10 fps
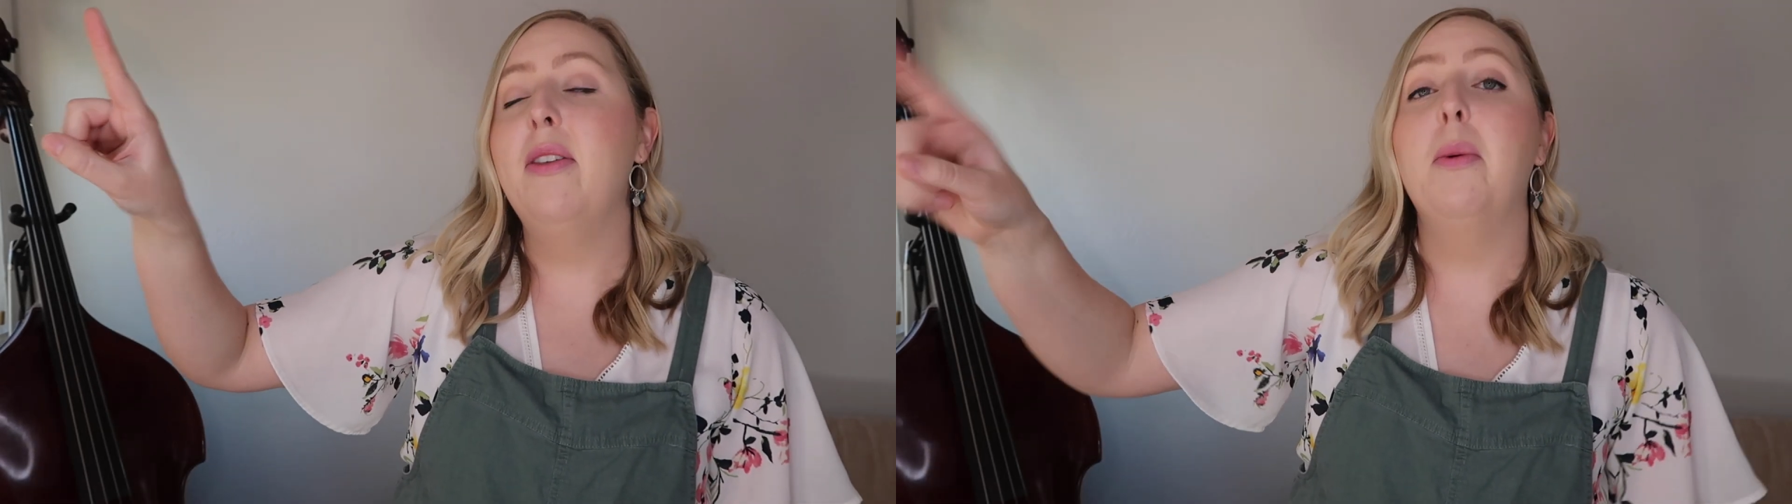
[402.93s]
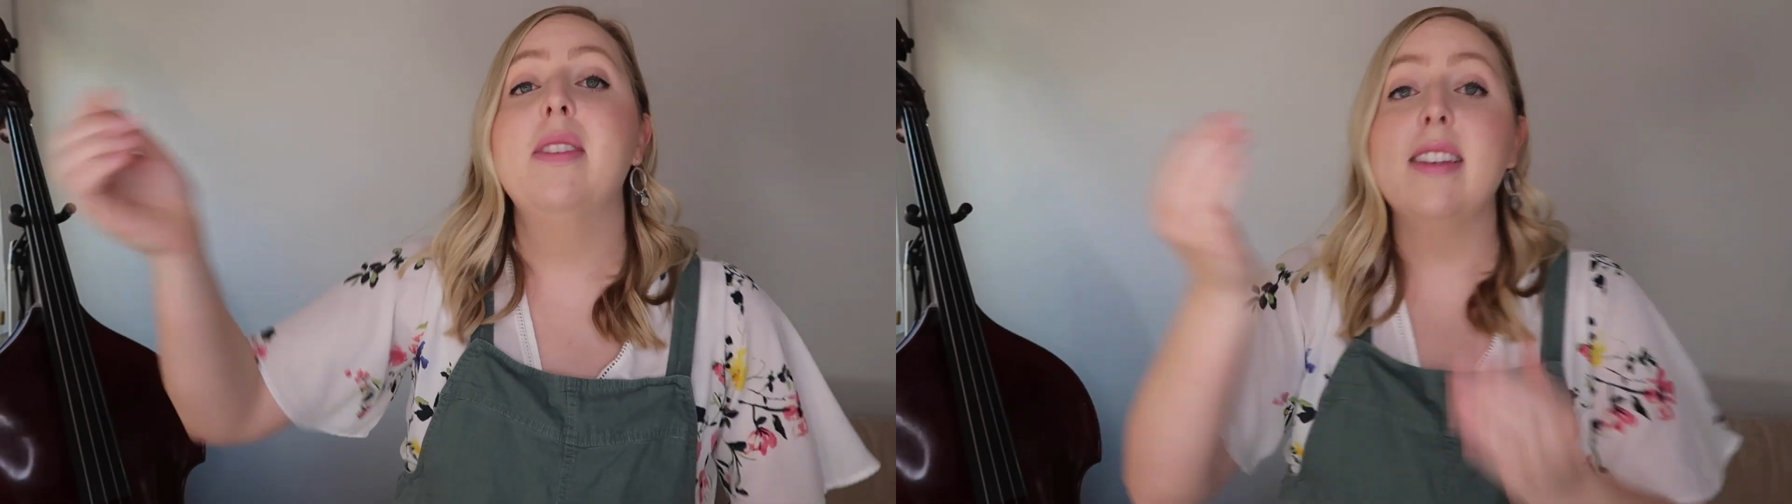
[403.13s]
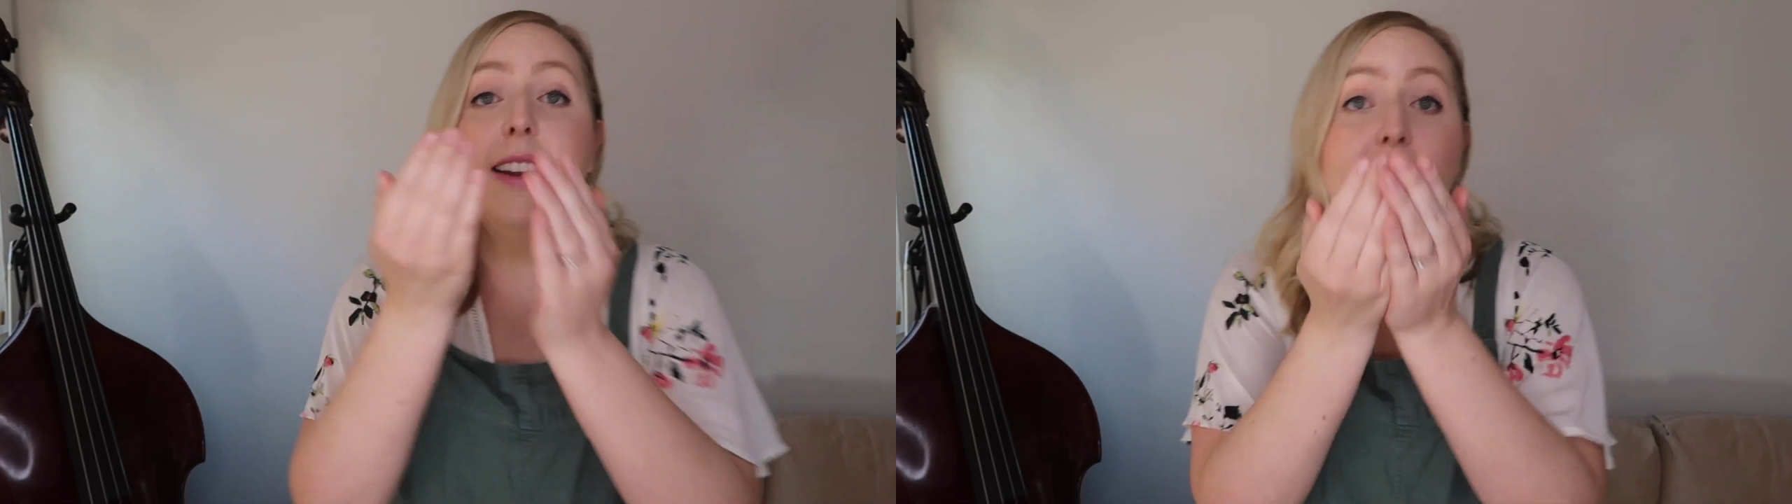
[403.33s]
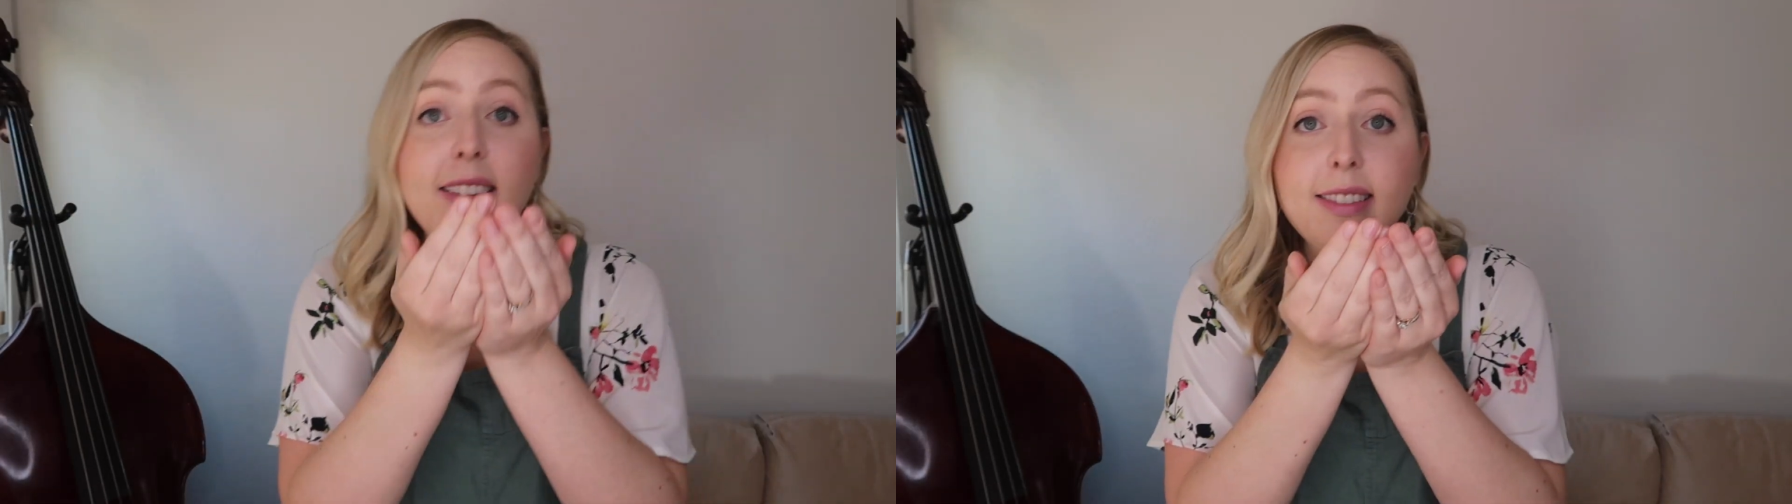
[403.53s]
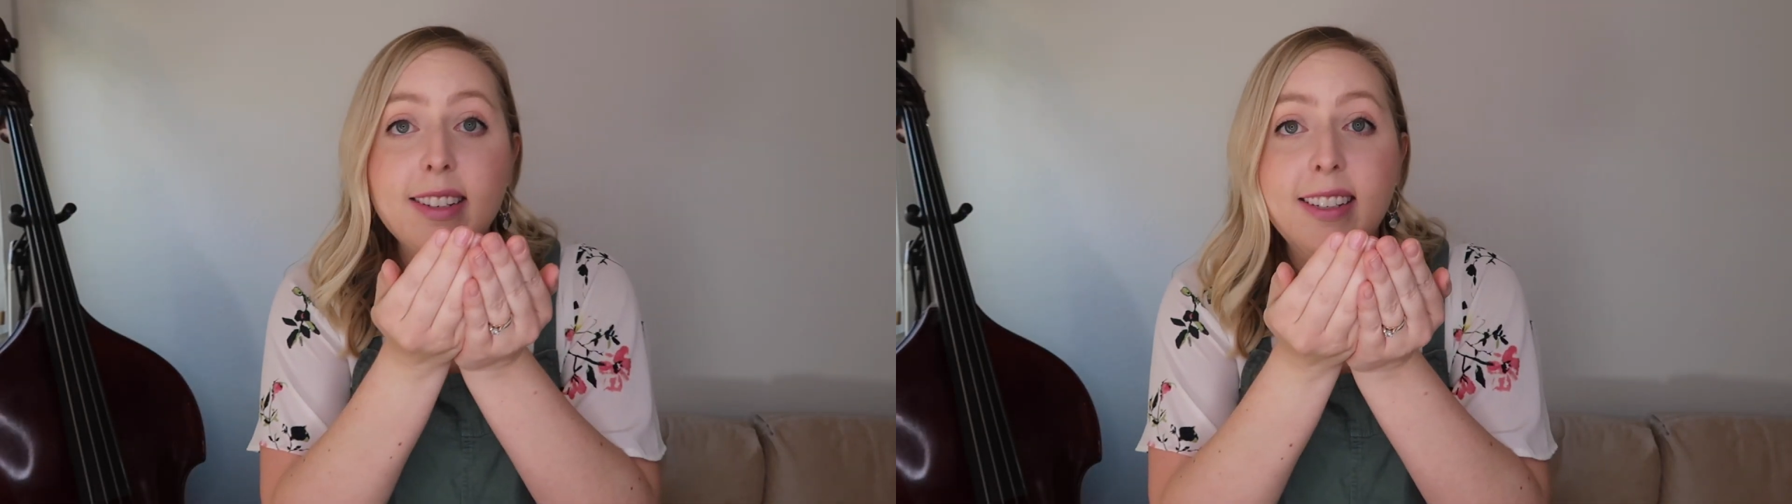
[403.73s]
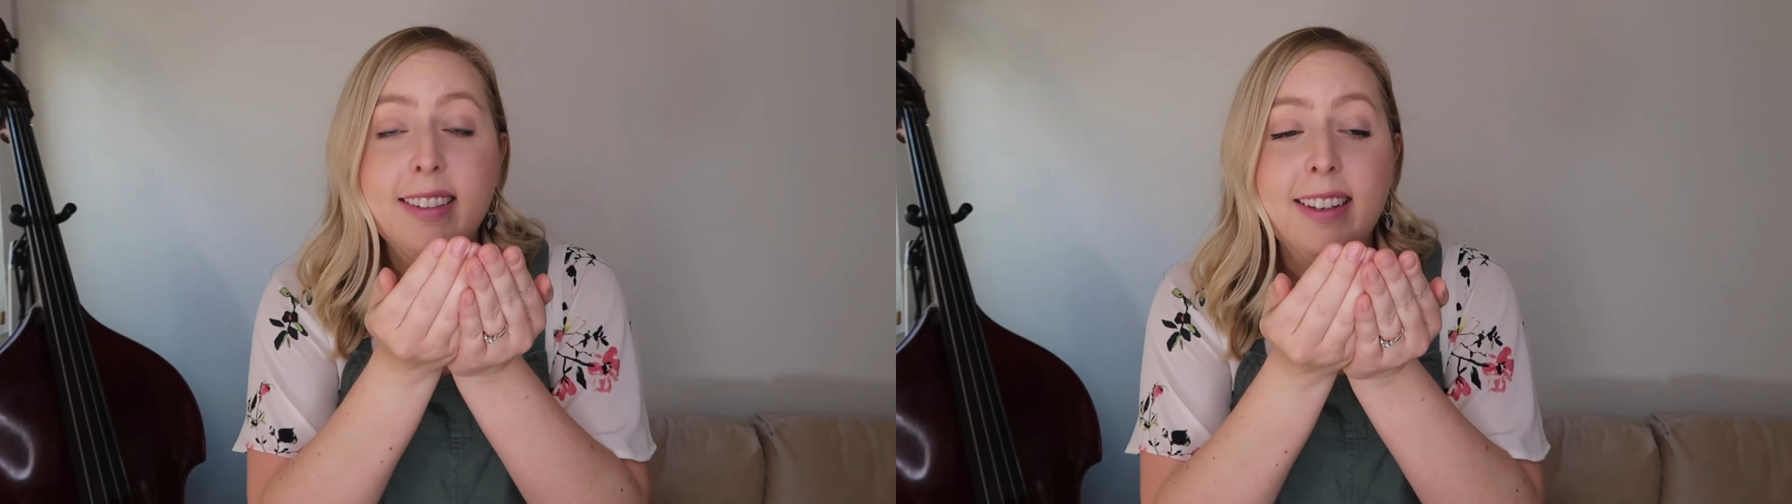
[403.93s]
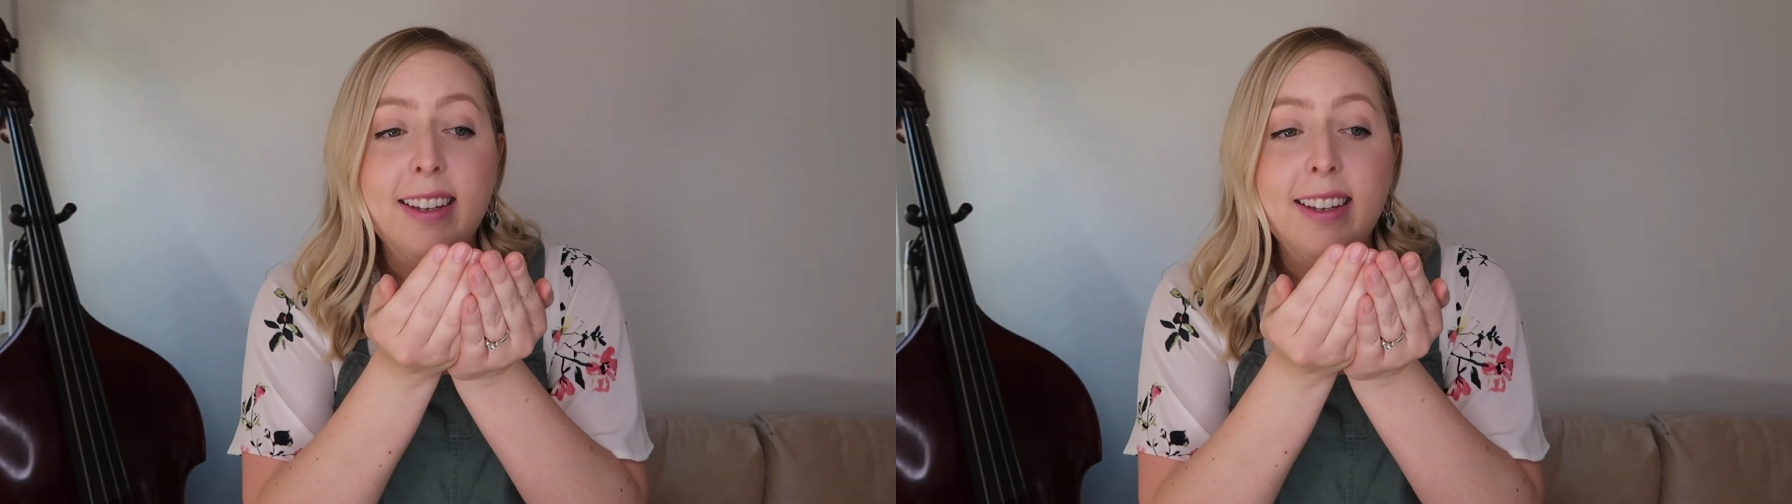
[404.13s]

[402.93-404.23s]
there was a nest,